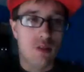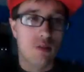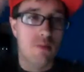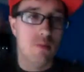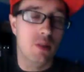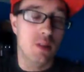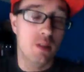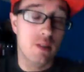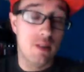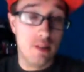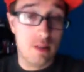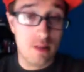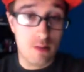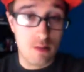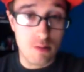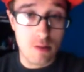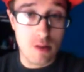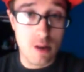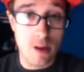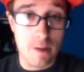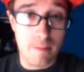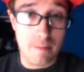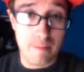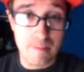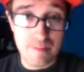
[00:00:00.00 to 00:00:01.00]
me. So
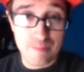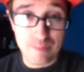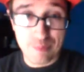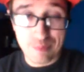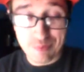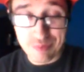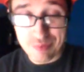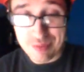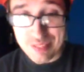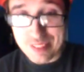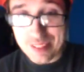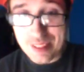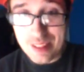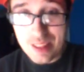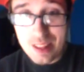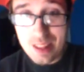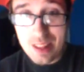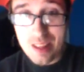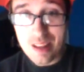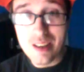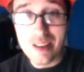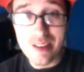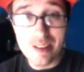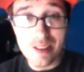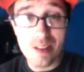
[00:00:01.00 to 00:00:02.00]
yeah
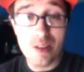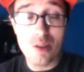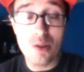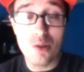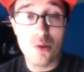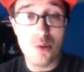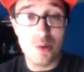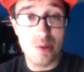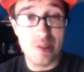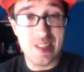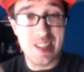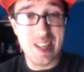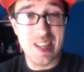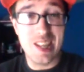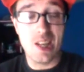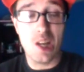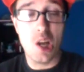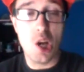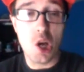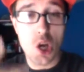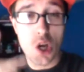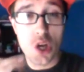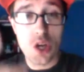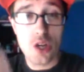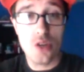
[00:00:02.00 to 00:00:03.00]
is I dead
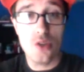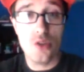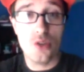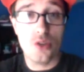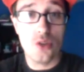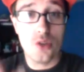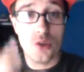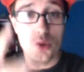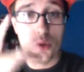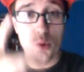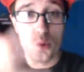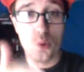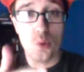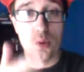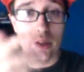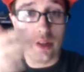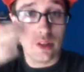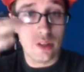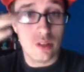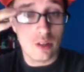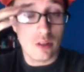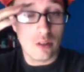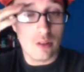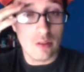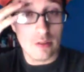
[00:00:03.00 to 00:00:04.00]

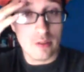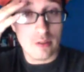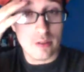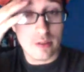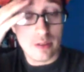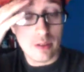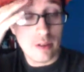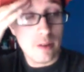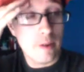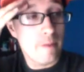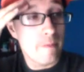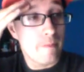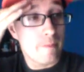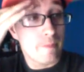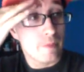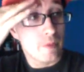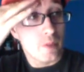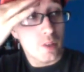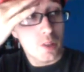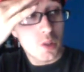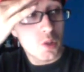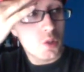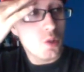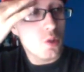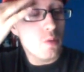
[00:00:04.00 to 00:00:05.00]
$120.
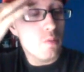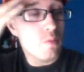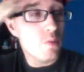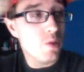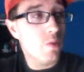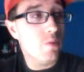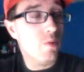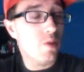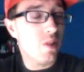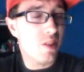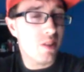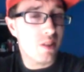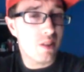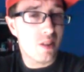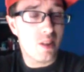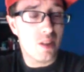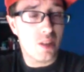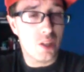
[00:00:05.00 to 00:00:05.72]
Two movies gonna